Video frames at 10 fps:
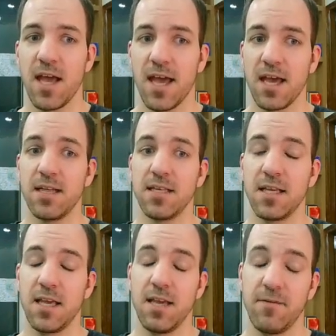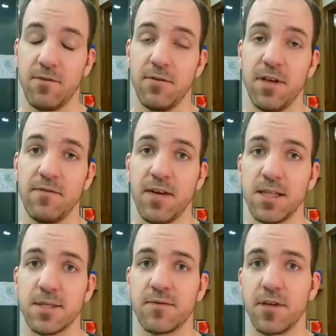And if you did
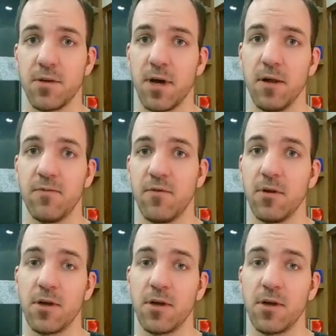find this video helpful,